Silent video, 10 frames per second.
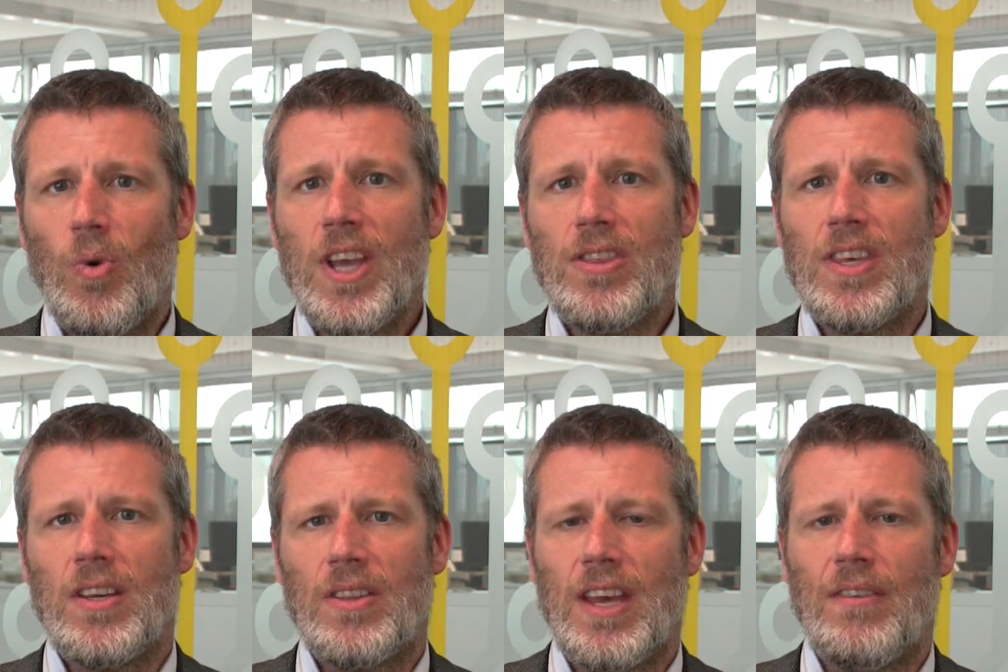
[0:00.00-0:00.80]
We
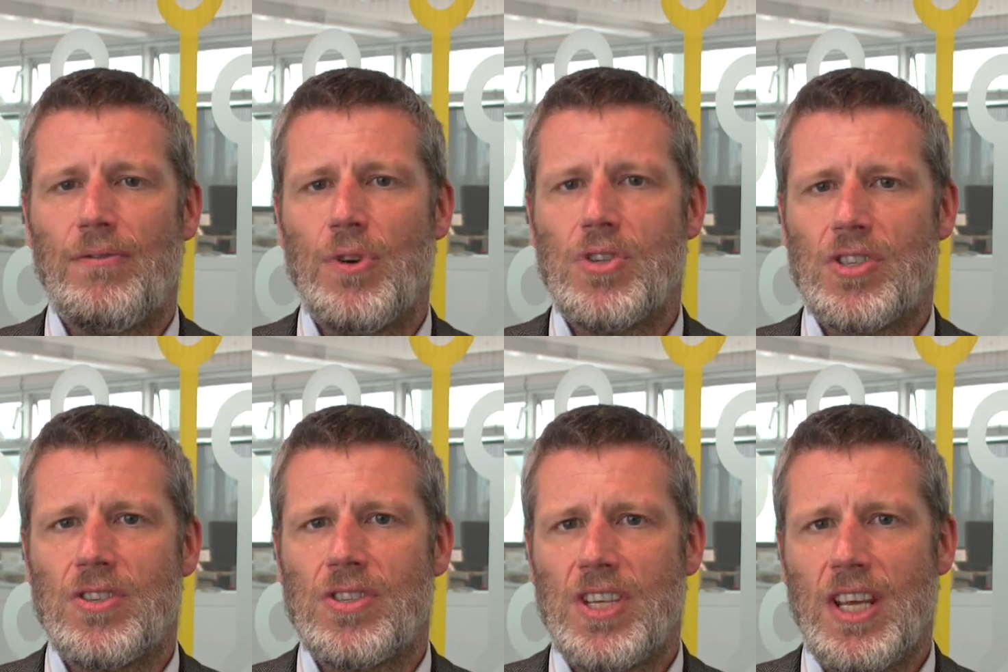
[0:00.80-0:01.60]
think that first
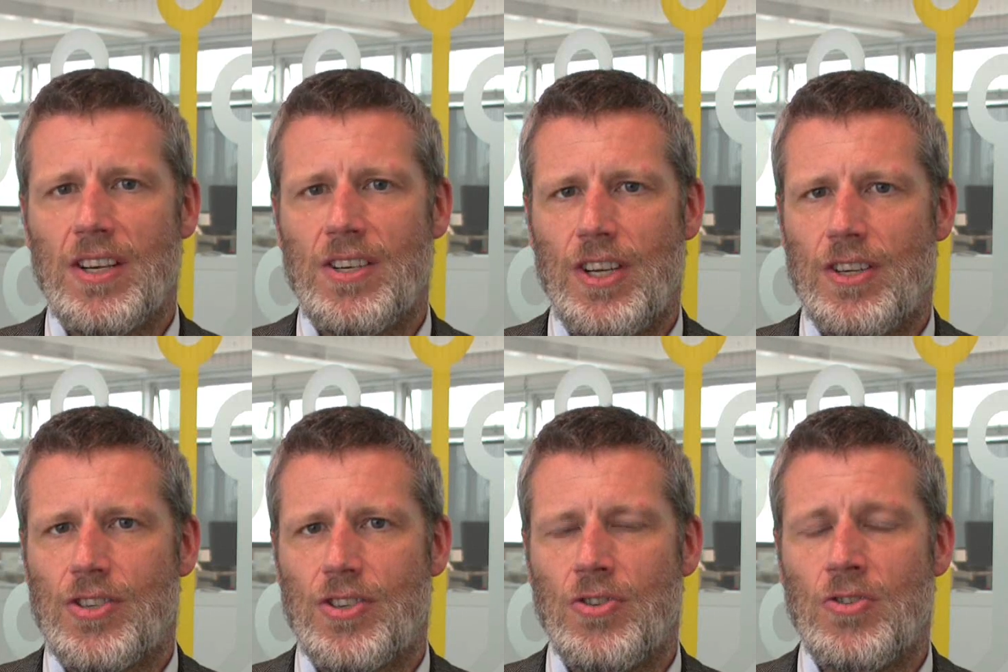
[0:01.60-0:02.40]
and second year
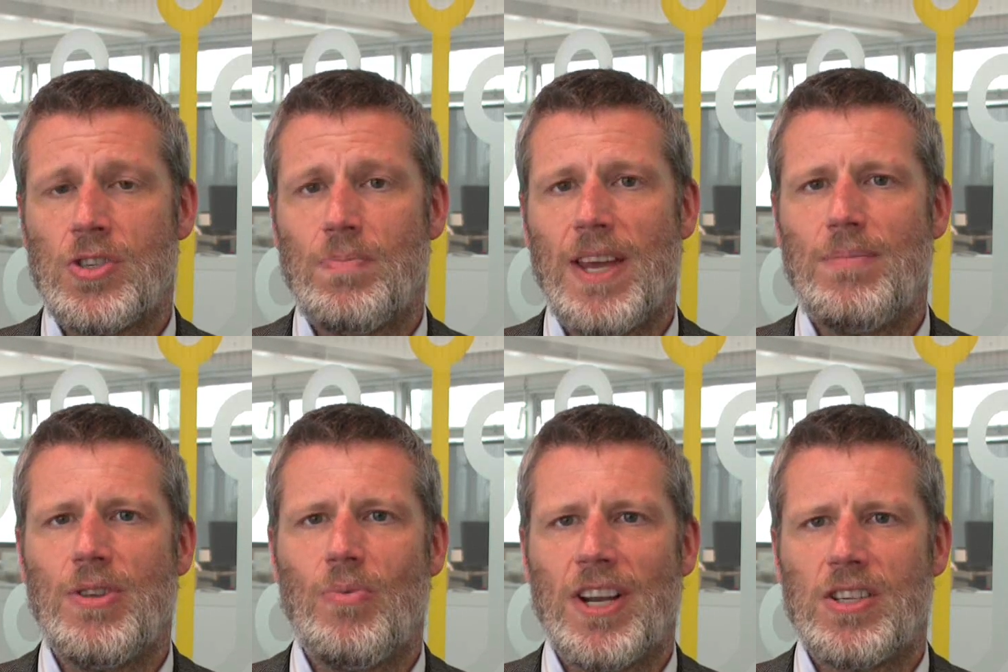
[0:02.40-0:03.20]
students may
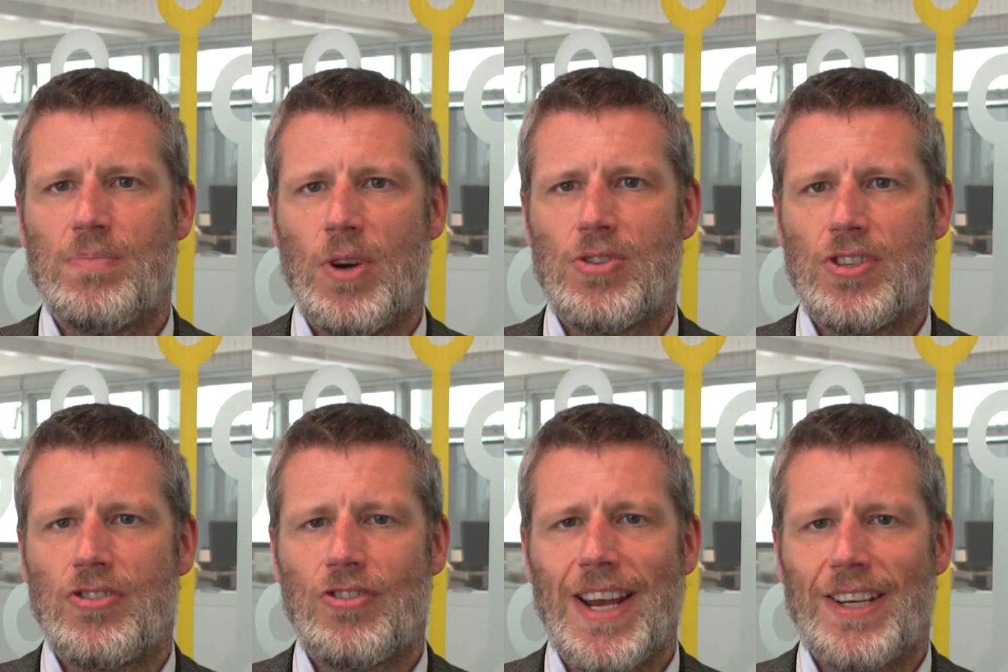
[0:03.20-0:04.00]
be the ones most
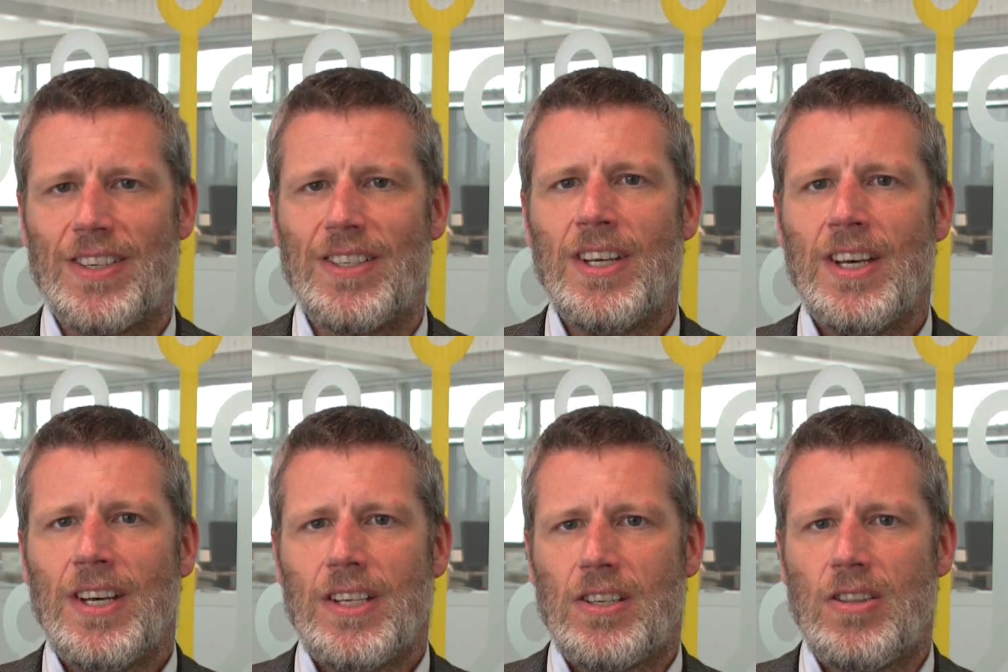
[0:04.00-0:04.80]
attracted
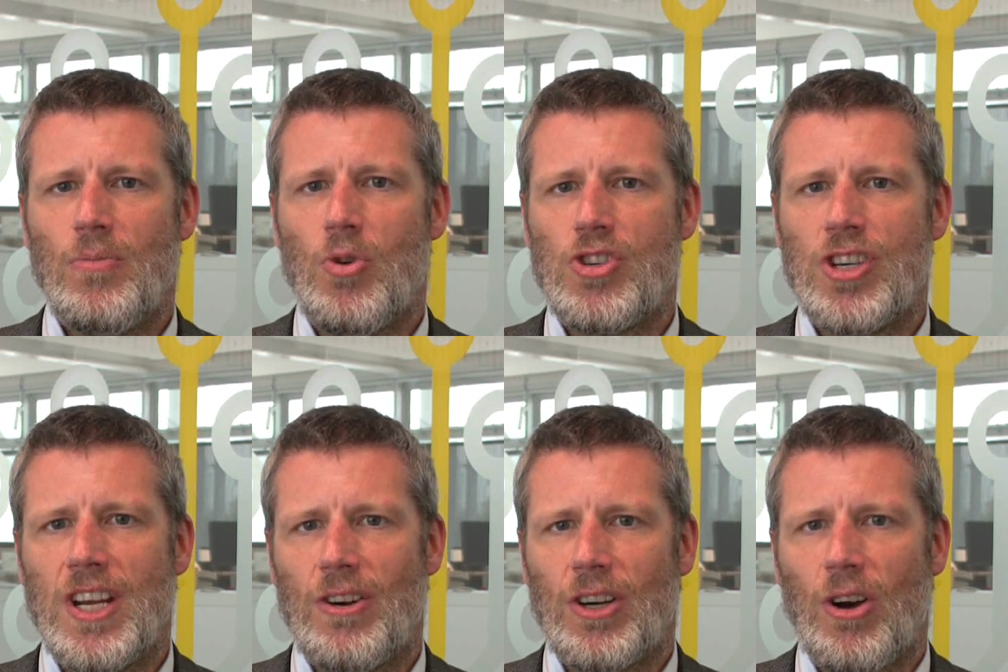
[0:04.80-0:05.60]
to the more
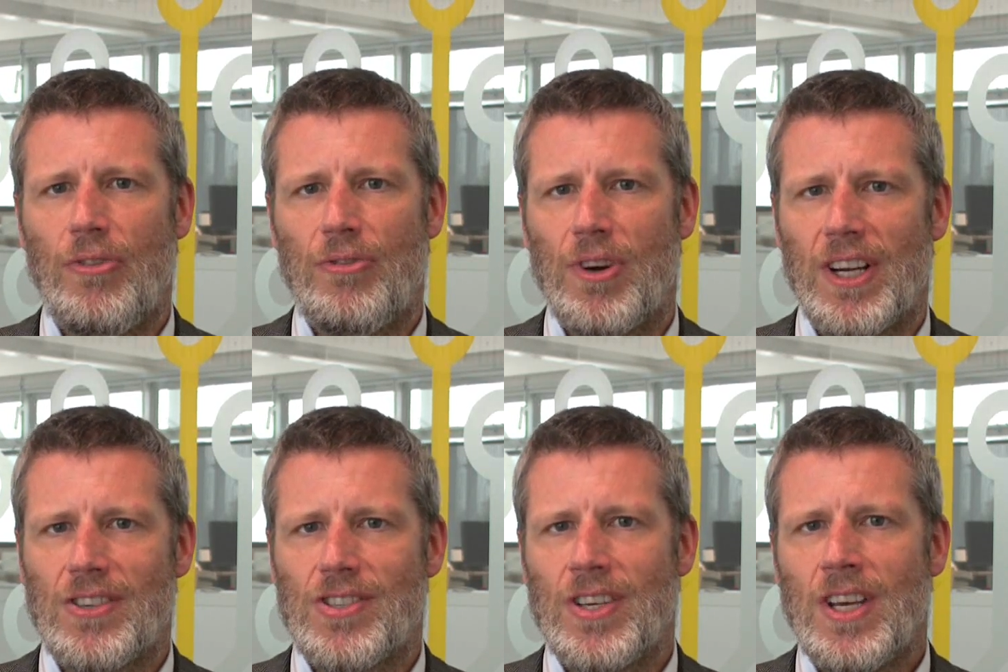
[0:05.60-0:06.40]
generic
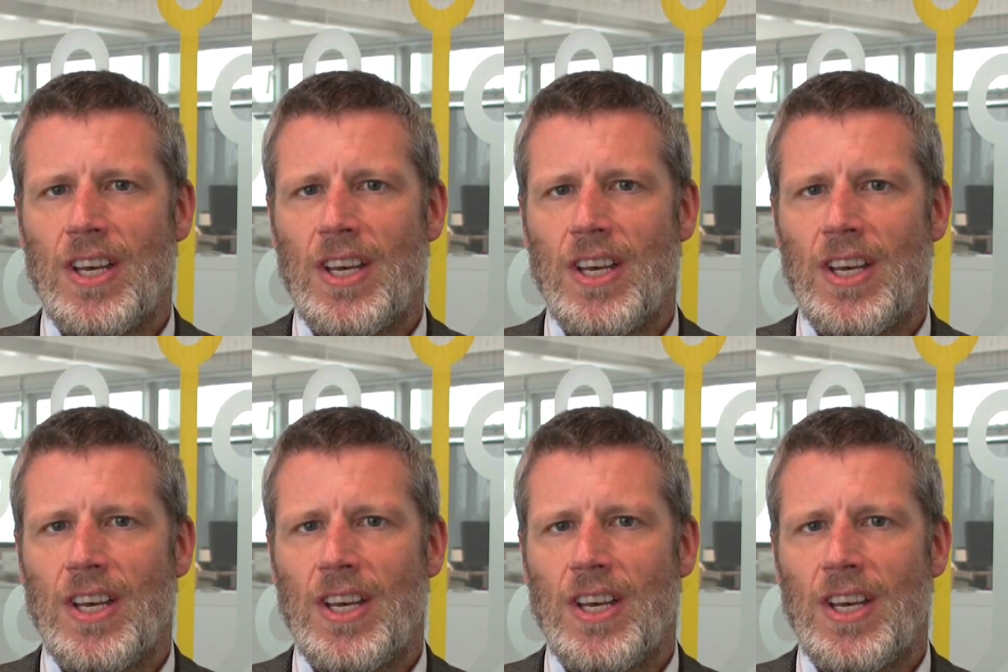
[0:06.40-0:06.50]
offerings.